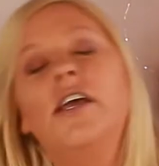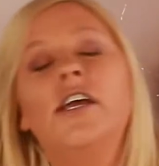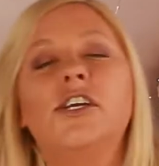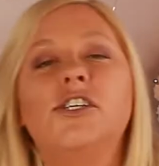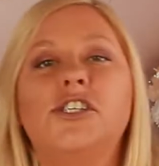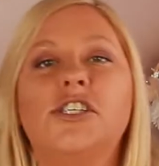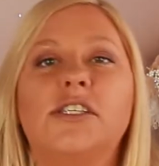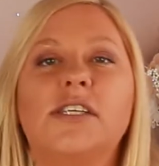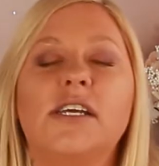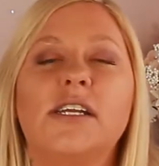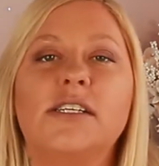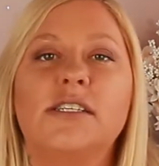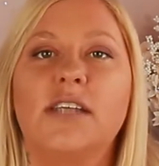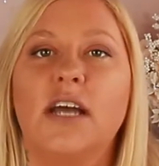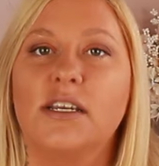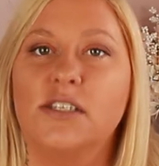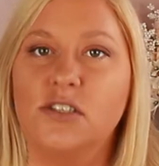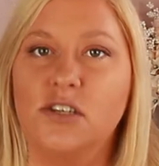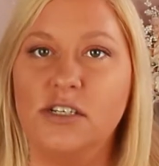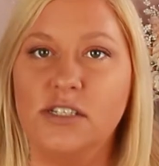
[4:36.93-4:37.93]
She said it
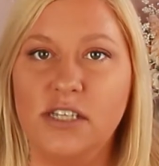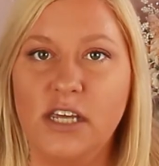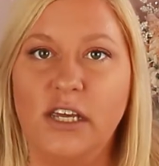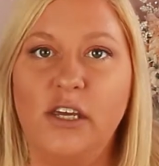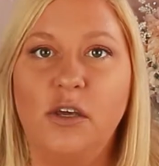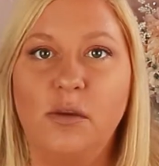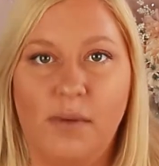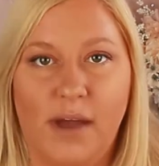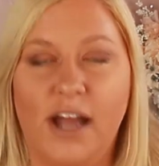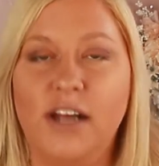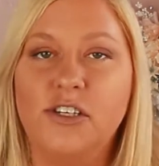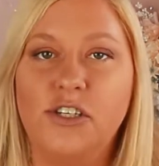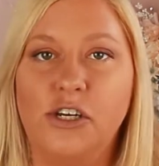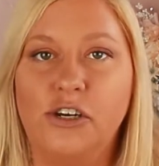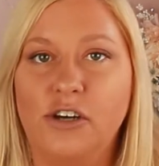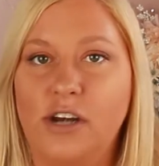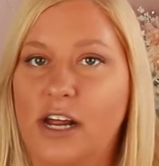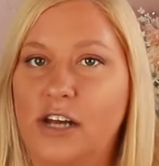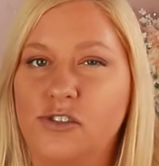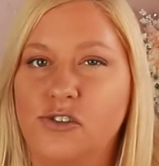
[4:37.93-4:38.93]
does not take you back to
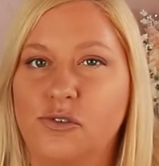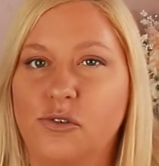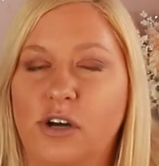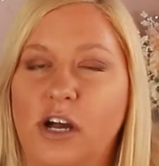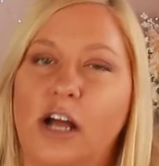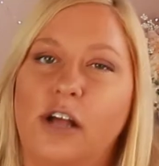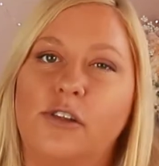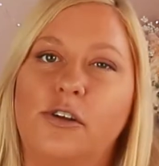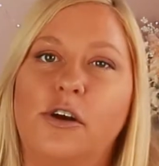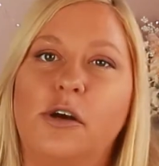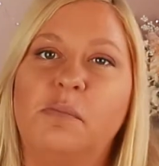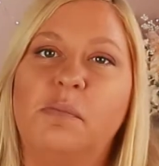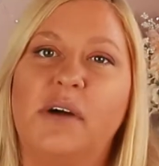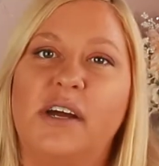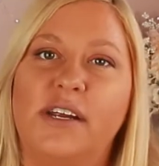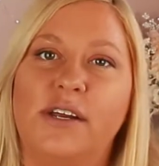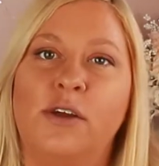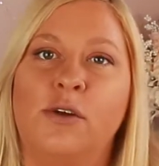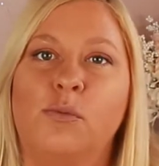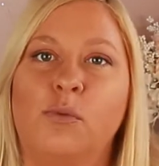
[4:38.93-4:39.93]
your natural color,
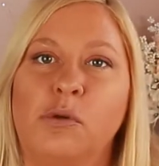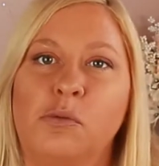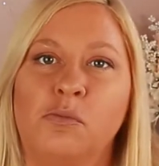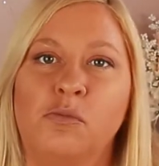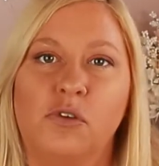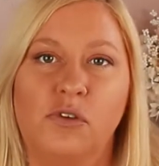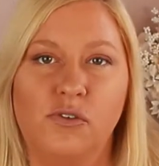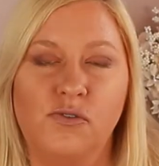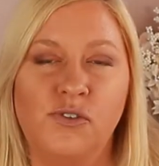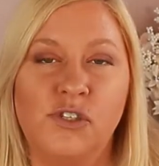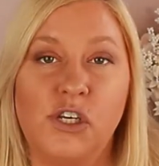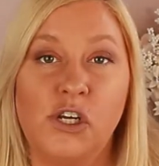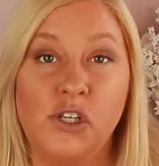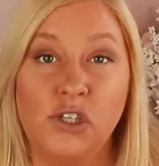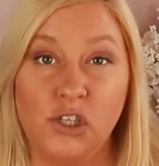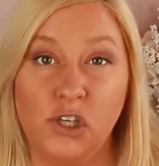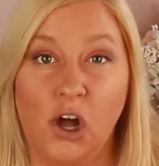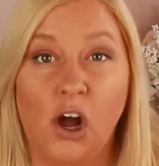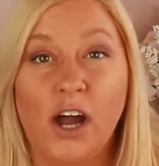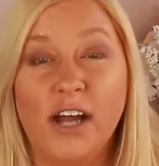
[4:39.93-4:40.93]
but it removes a
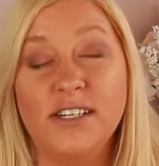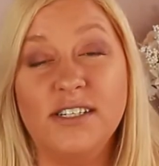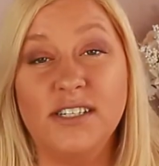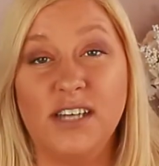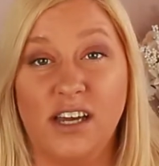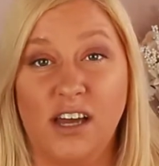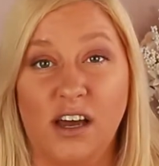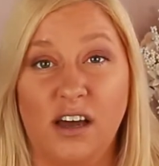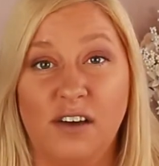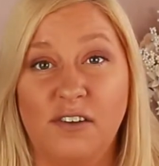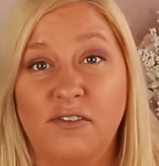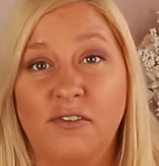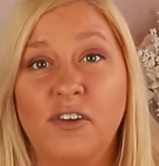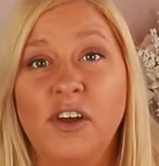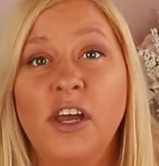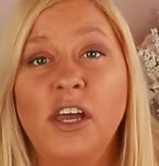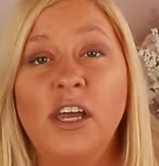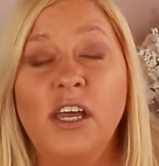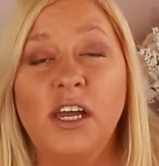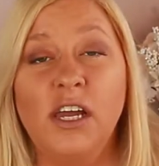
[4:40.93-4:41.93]
lot of
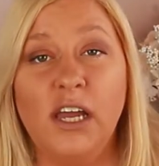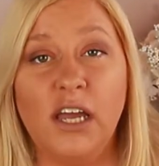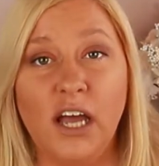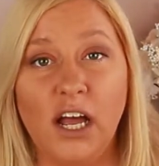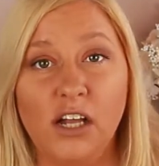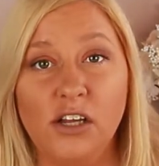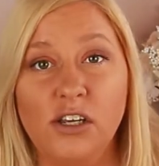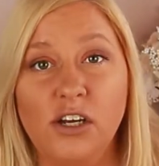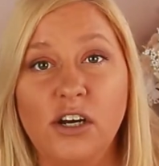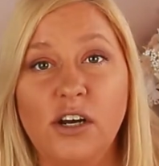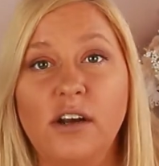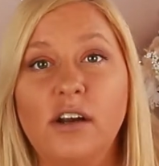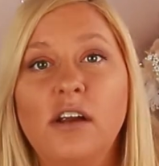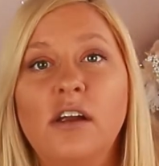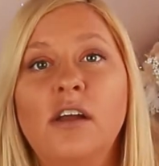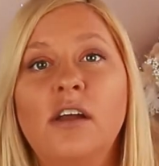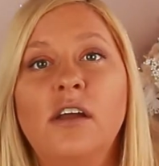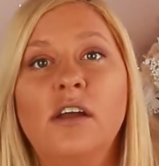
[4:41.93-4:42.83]
color.